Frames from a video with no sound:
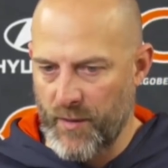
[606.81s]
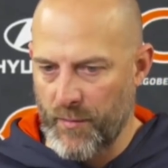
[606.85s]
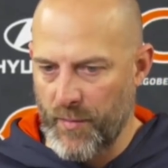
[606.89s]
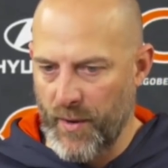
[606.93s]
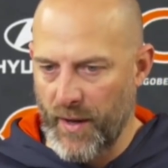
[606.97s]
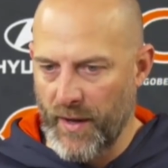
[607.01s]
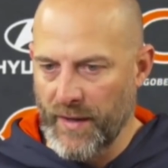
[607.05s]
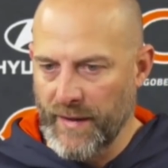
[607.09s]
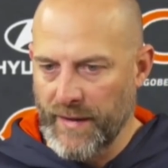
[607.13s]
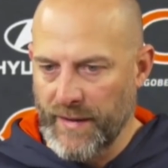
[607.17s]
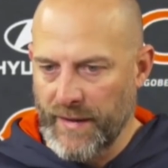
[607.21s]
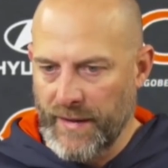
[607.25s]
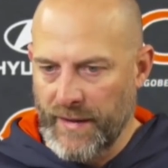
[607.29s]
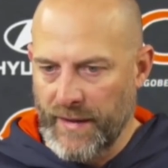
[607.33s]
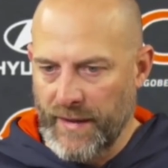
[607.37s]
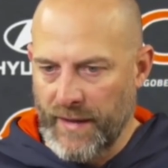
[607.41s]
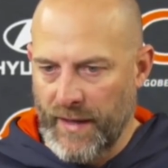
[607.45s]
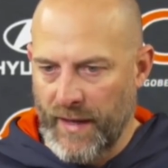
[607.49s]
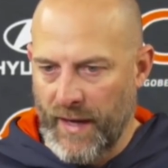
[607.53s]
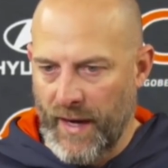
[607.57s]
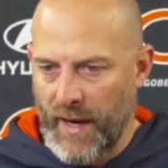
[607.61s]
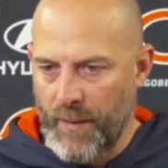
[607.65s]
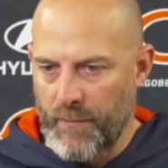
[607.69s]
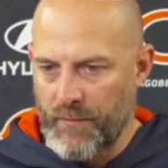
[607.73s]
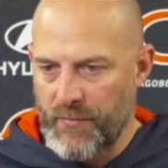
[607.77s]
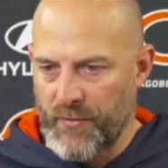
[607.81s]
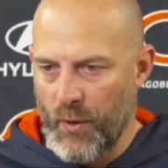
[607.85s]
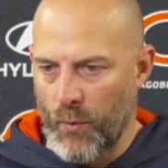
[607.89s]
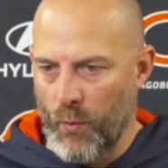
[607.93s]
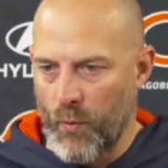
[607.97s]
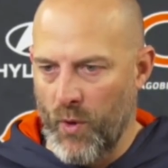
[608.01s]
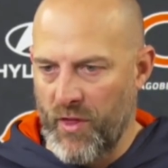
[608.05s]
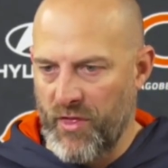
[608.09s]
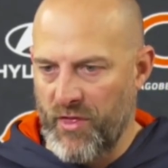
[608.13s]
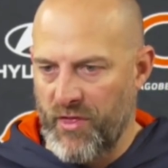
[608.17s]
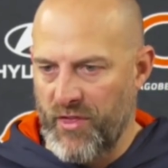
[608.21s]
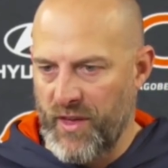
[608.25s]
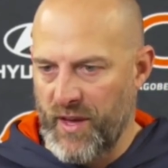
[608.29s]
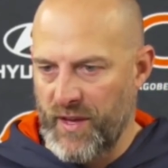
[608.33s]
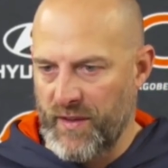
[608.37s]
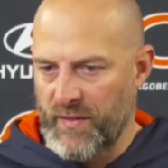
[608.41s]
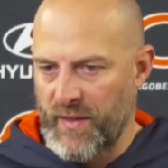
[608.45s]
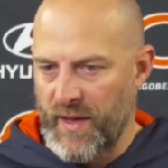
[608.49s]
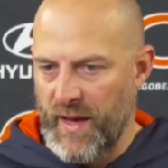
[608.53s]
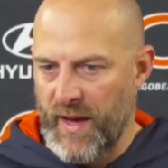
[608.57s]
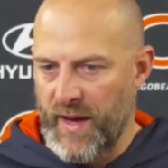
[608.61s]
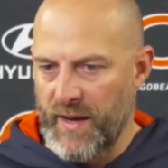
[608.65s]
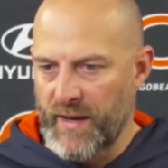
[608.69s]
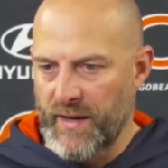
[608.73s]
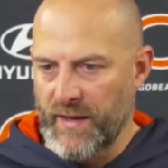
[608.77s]
But the one thing
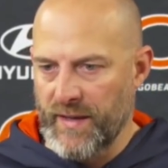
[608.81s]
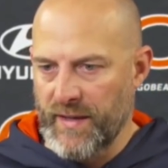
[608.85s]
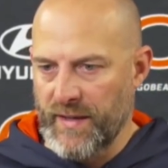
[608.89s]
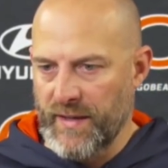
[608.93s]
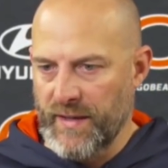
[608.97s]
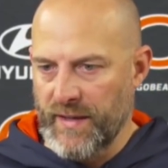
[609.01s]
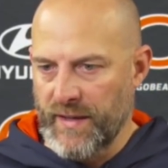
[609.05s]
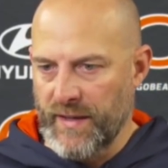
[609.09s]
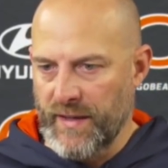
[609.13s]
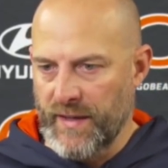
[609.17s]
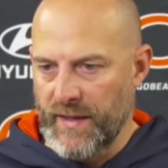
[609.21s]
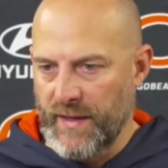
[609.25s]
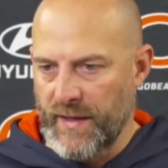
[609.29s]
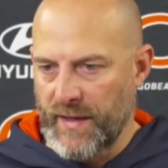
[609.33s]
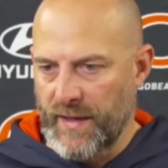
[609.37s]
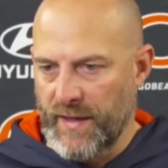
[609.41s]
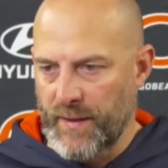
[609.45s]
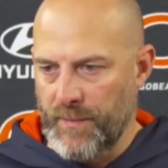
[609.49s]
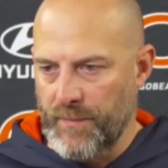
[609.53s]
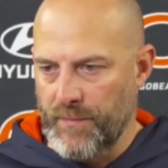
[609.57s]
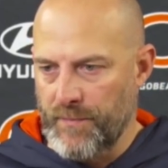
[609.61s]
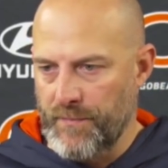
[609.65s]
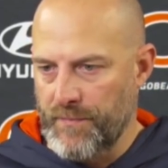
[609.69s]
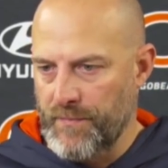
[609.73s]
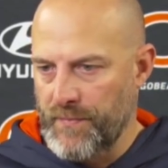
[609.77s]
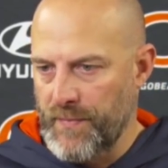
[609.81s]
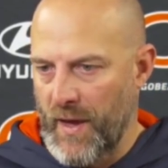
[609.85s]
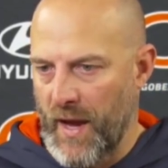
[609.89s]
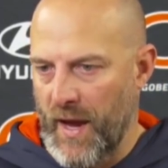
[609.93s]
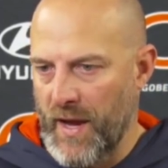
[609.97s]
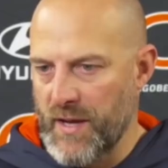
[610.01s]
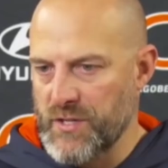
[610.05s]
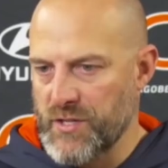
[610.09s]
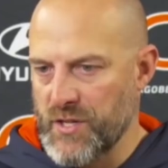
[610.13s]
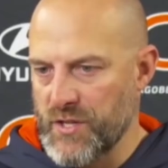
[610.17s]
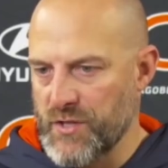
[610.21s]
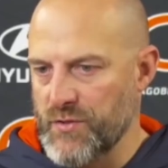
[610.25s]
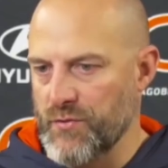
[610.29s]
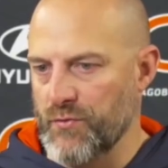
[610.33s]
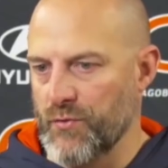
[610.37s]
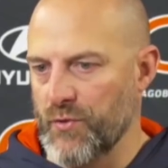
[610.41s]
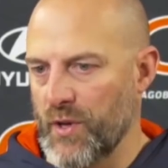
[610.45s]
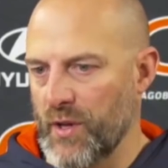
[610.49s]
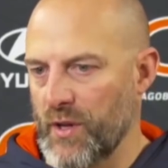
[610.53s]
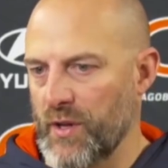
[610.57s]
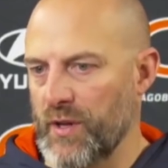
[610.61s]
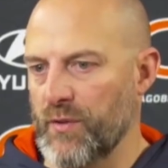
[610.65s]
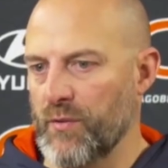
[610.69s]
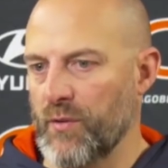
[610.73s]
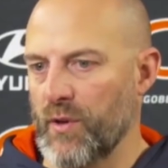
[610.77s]
that I just
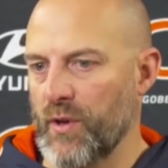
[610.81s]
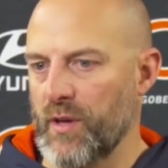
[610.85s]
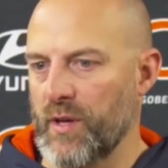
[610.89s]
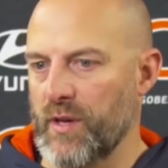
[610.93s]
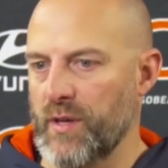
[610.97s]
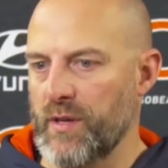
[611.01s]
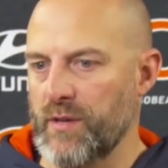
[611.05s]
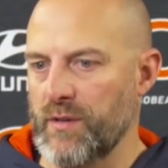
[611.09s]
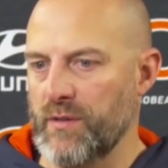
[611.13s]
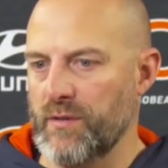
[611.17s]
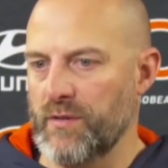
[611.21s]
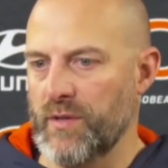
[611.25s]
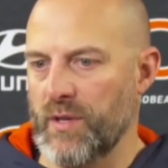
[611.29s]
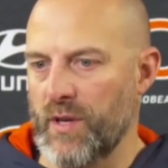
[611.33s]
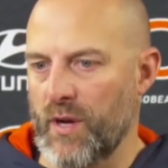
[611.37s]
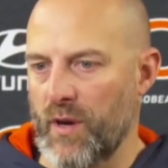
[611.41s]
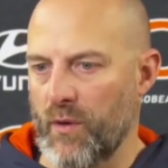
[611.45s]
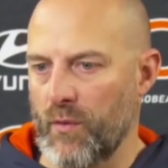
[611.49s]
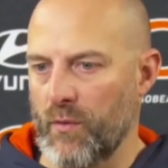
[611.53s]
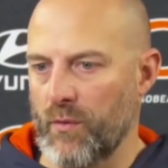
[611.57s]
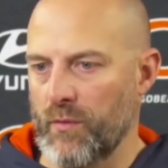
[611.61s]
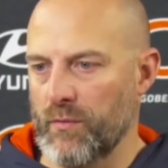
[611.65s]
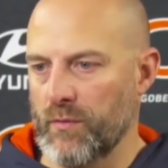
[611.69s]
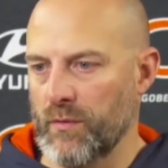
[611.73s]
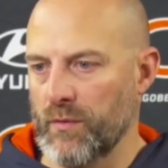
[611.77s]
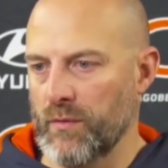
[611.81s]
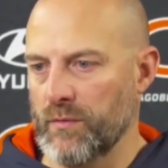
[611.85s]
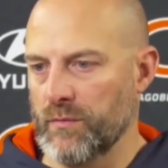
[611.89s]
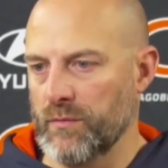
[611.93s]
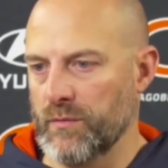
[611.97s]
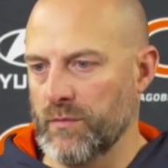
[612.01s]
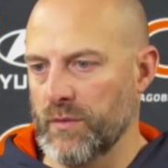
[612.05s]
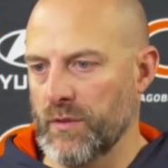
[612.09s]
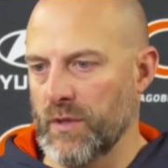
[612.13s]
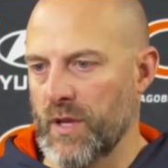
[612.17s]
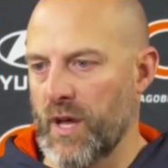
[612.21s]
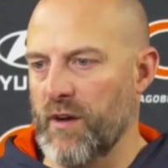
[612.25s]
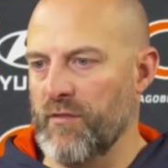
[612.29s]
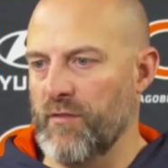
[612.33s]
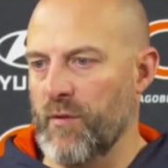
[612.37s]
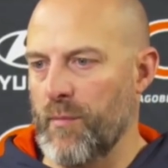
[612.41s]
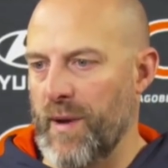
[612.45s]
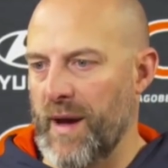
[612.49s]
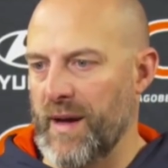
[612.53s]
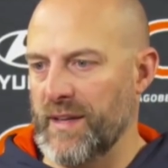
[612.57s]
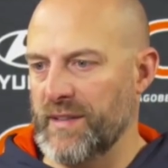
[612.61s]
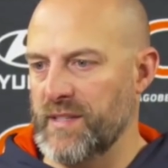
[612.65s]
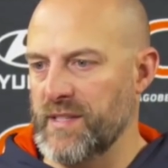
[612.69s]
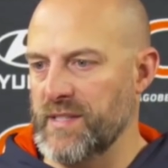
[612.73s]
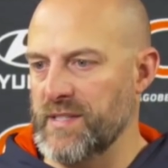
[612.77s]
really, really, you know, love
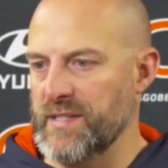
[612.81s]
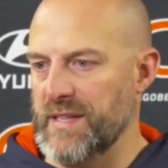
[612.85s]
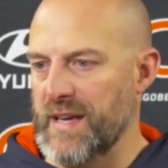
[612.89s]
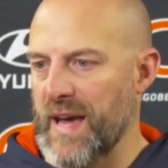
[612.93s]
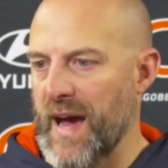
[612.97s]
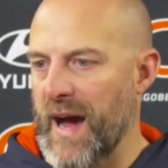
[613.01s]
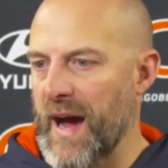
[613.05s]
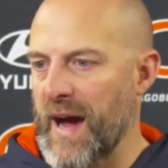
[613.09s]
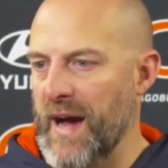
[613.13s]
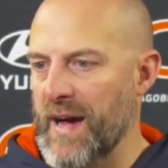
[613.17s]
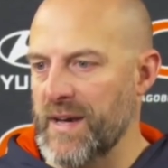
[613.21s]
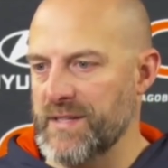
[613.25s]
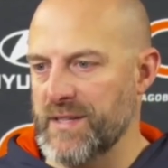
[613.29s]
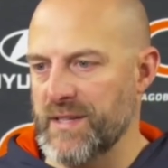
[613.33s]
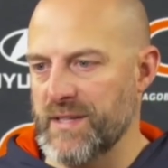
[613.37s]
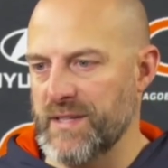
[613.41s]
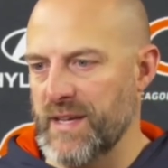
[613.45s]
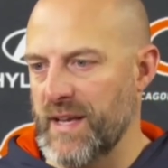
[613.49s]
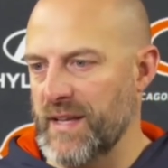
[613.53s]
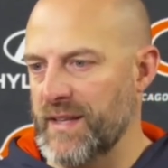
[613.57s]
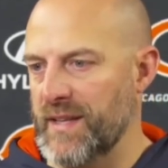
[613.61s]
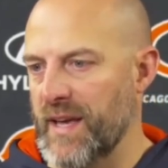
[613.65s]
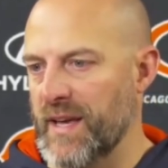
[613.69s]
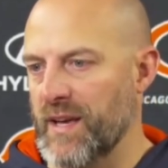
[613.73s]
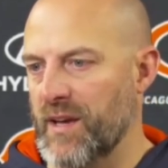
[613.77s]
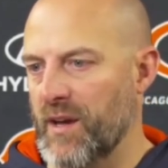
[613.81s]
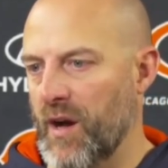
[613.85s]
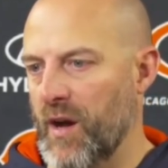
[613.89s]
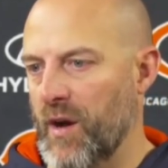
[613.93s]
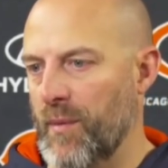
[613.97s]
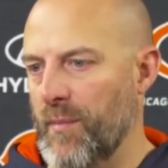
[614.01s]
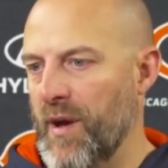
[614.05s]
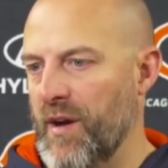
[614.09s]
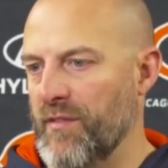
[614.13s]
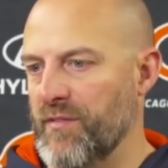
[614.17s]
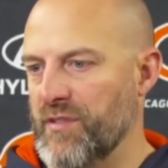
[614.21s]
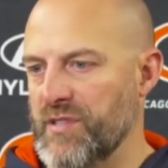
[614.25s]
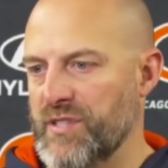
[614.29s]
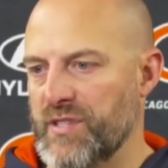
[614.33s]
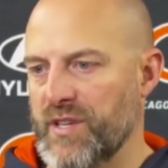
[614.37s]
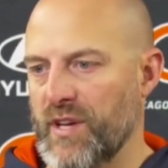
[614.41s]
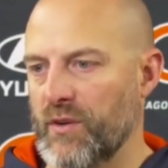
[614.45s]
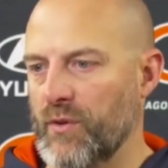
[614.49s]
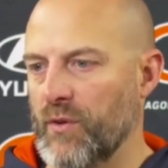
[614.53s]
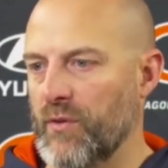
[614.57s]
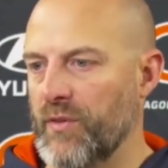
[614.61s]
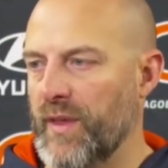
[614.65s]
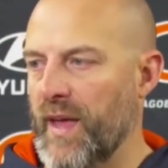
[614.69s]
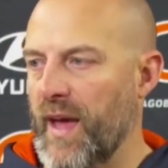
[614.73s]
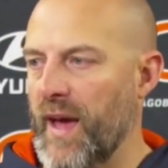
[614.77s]
about these guys is that they come every
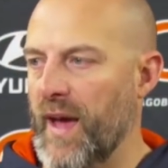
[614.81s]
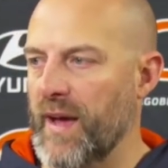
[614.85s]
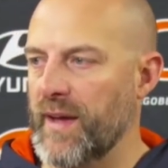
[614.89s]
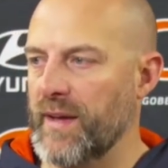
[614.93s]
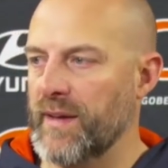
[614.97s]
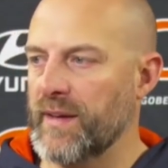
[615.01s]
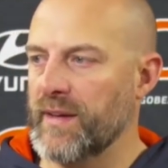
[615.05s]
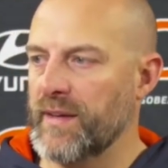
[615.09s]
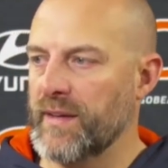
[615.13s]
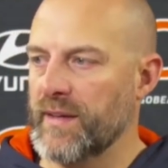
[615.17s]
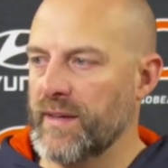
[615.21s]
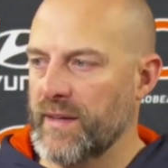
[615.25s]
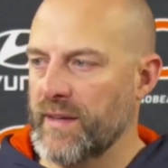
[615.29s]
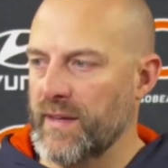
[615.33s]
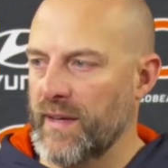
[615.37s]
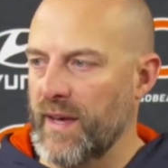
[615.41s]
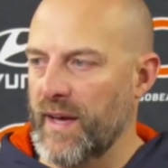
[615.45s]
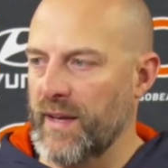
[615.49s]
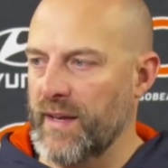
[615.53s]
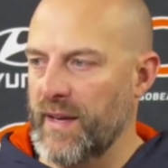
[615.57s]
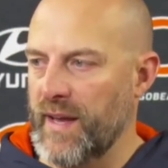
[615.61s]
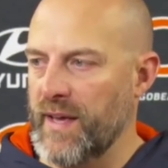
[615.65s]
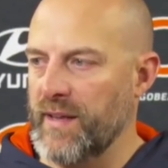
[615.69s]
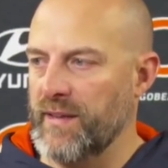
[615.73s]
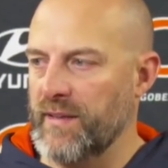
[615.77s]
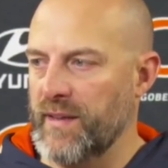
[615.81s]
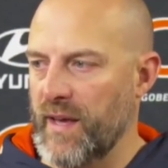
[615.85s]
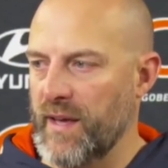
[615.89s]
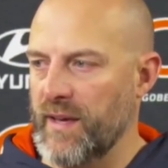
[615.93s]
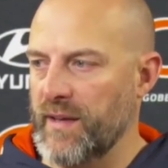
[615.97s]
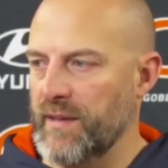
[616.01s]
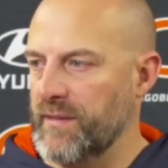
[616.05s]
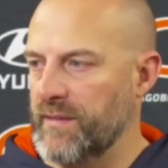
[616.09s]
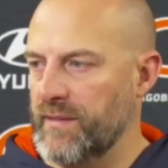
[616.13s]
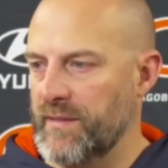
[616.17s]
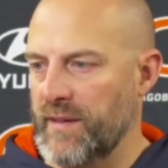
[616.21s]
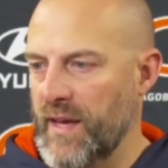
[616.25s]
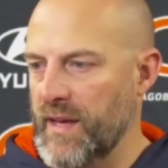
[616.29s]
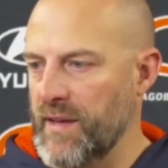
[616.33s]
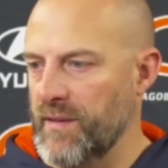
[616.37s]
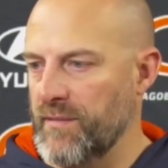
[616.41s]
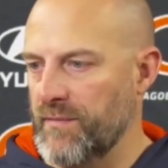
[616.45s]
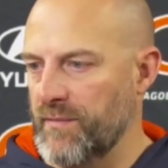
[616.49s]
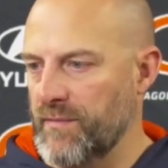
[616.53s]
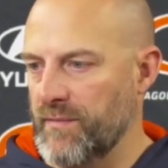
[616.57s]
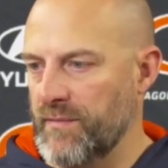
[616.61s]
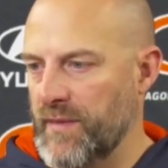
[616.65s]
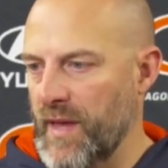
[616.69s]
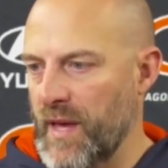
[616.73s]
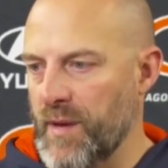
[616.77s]
single day and
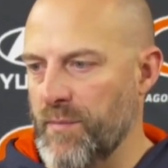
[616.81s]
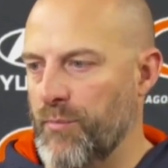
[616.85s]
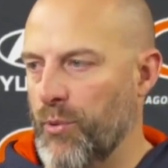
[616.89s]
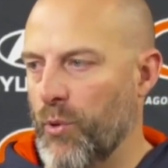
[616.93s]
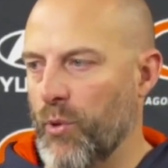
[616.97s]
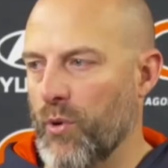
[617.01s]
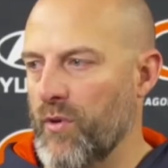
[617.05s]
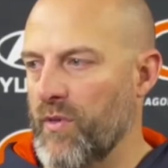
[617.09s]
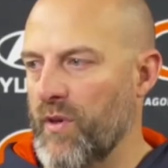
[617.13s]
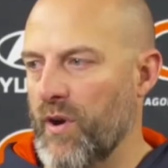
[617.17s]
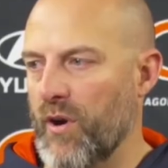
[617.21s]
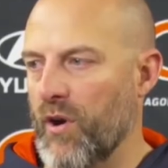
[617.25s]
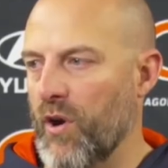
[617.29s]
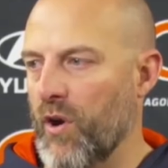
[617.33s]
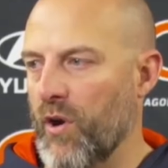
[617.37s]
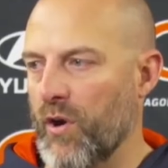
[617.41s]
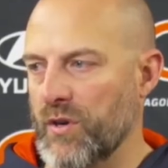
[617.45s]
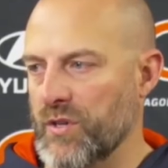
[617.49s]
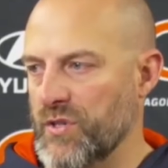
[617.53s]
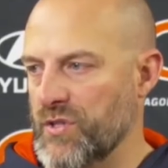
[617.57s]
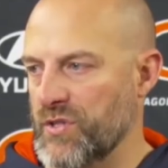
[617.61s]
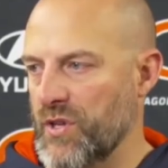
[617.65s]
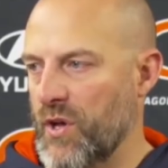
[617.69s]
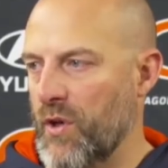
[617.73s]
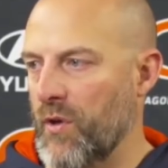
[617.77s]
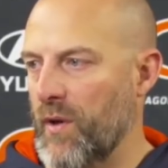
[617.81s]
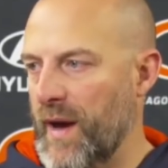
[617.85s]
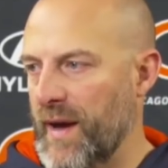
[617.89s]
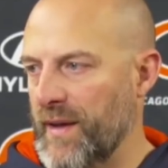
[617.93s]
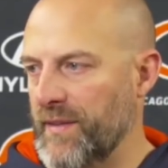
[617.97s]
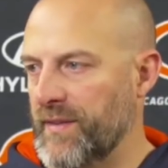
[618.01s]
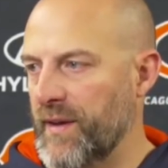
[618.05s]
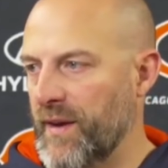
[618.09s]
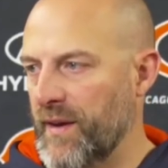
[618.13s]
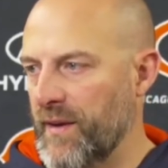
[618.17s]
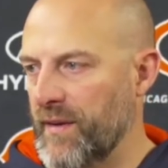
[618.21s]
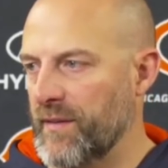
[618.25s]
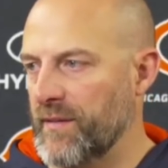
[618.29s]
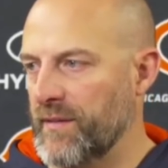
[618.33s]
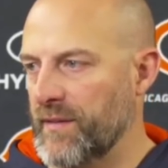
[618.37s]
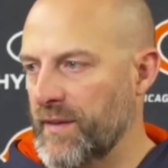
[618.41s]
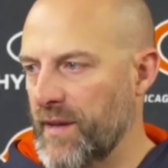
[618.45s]
they pour their heart and soul out there.